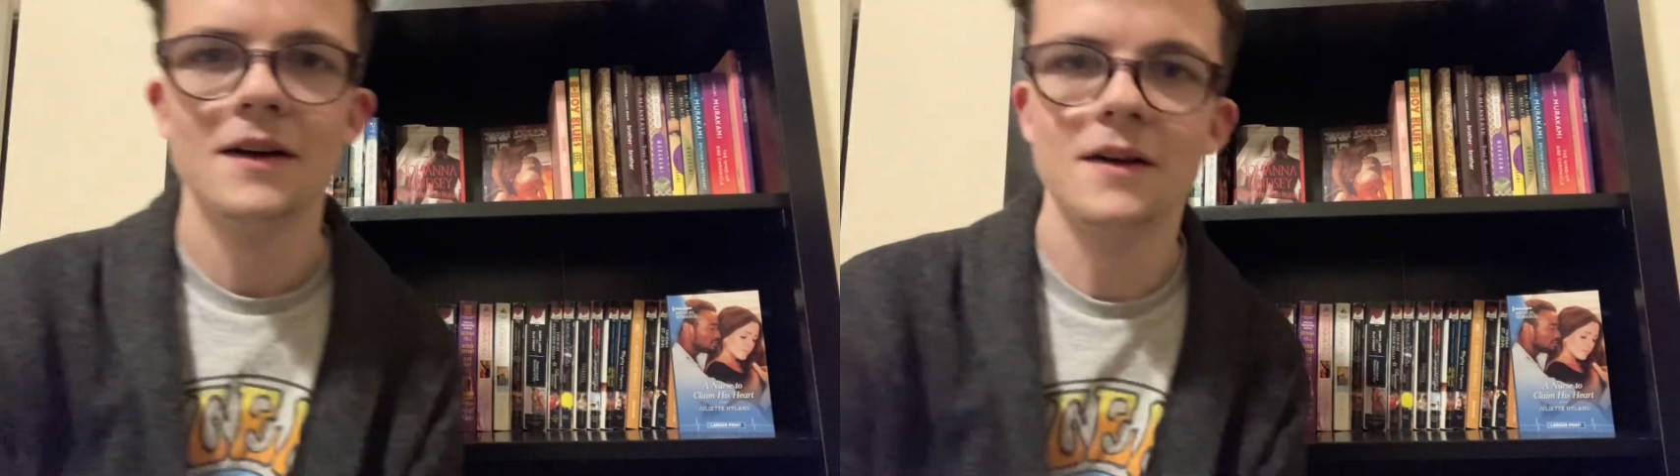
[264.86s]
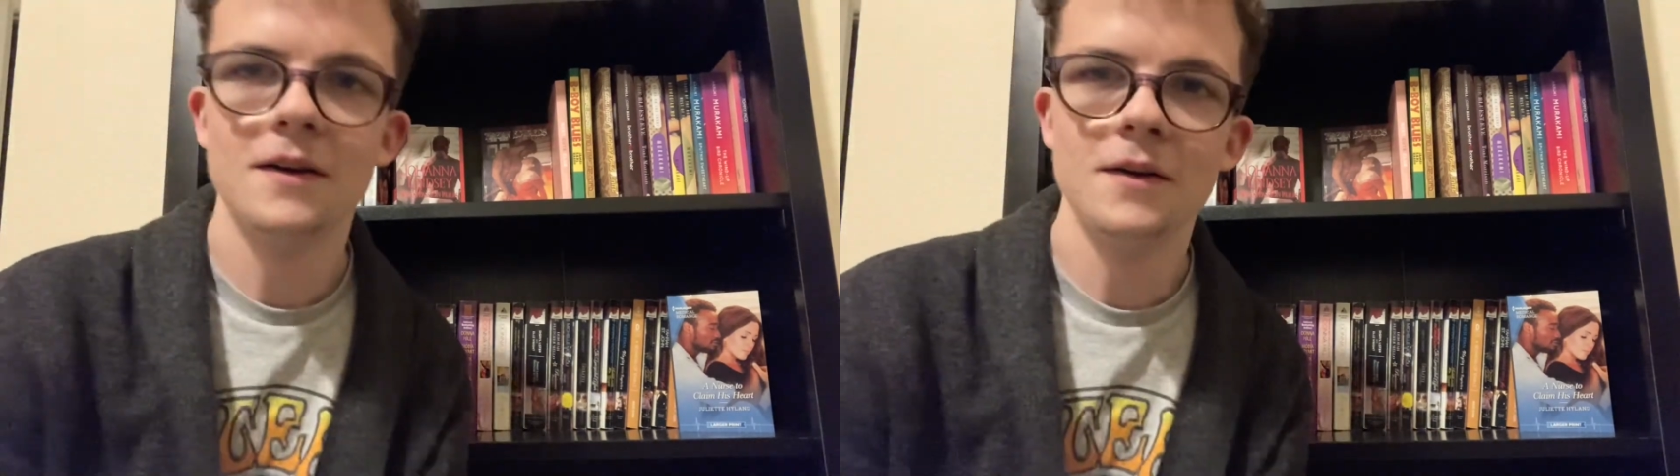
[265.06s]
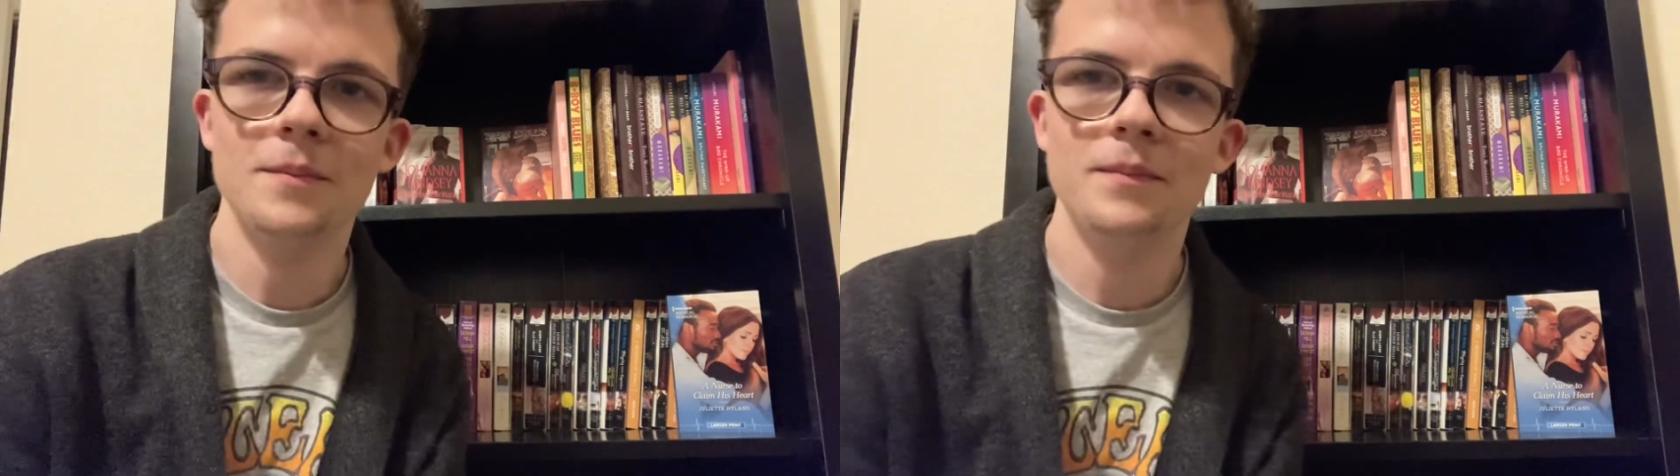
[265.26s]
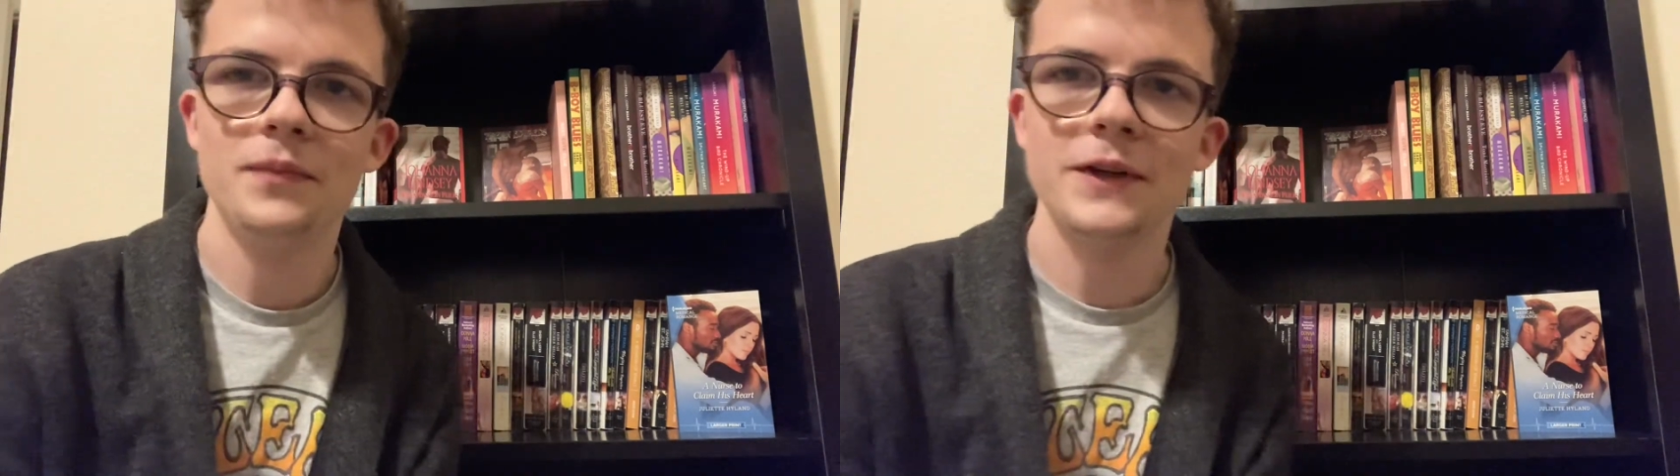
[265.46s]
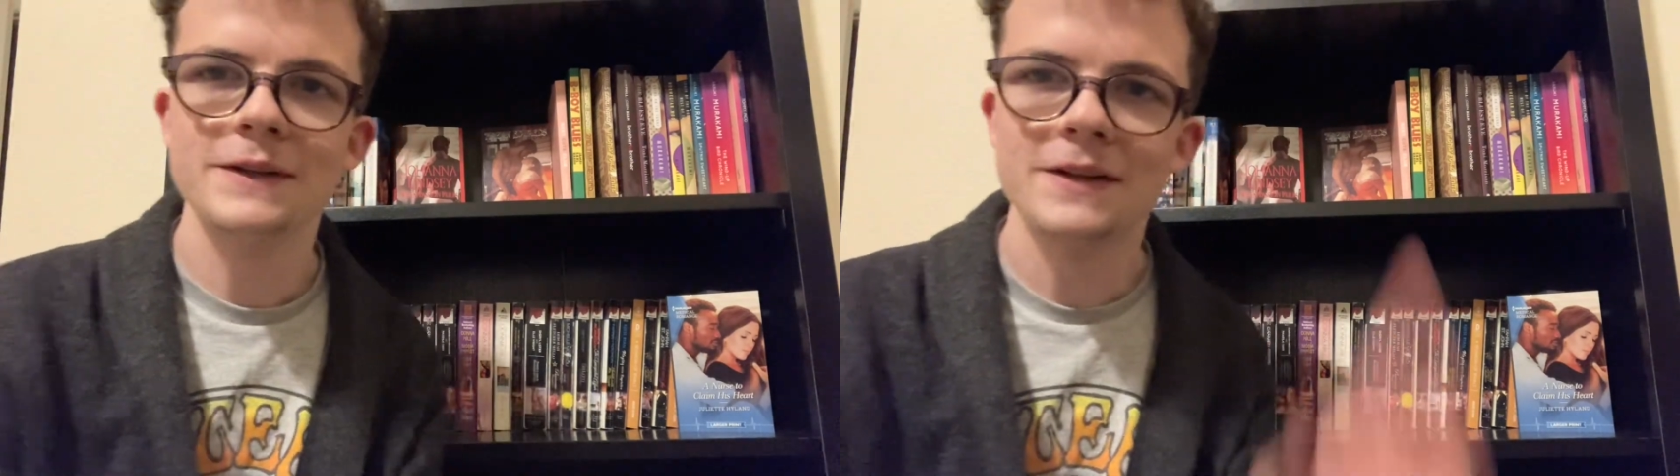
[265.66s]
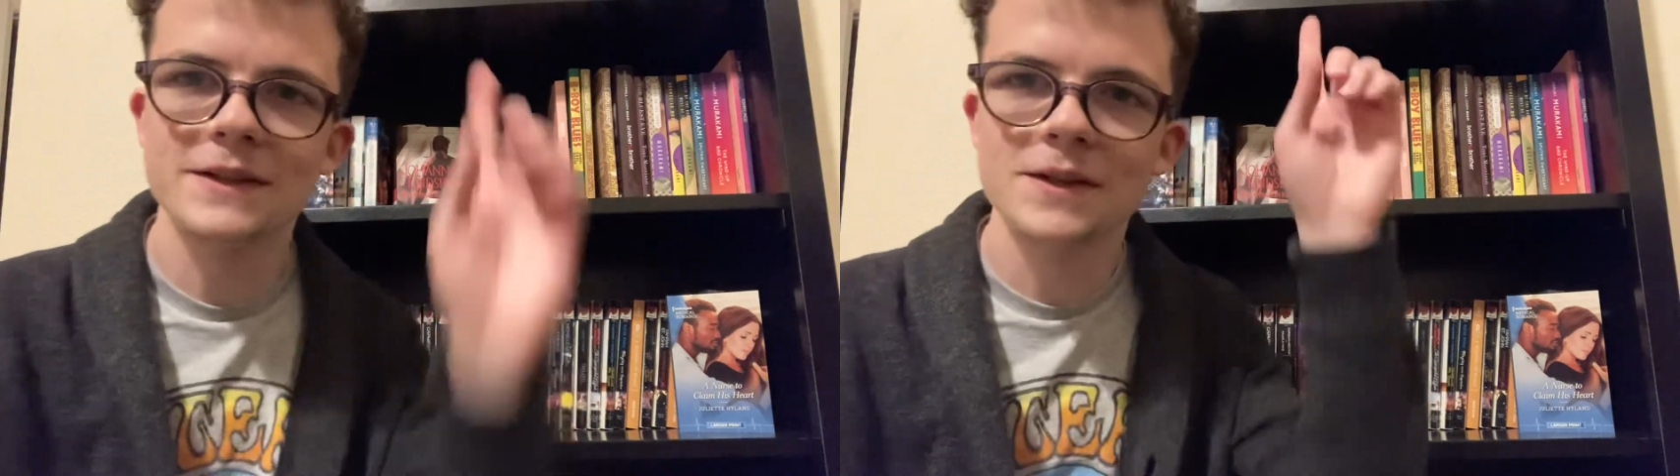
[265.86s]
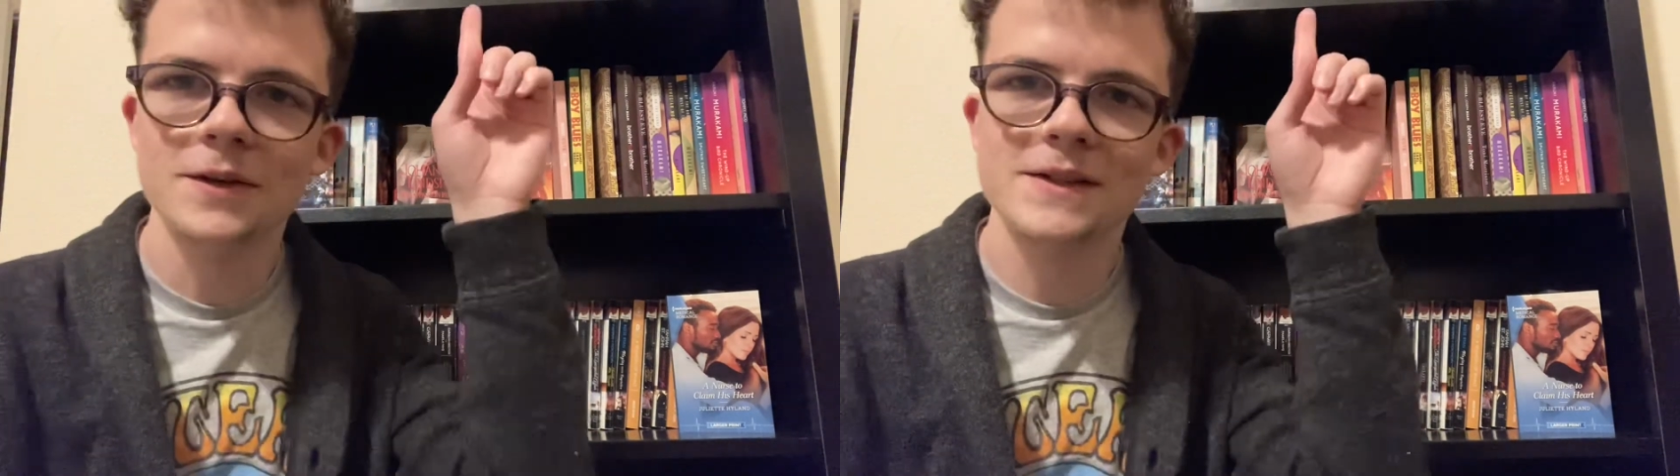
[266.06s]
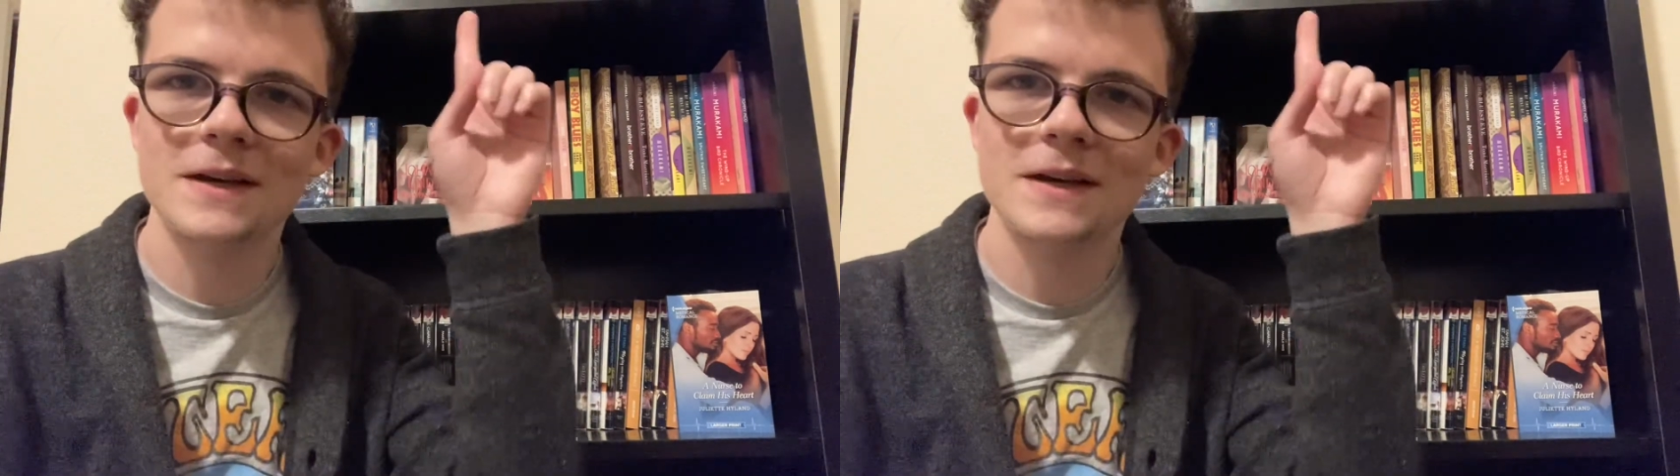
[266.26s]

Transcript: Um, there's also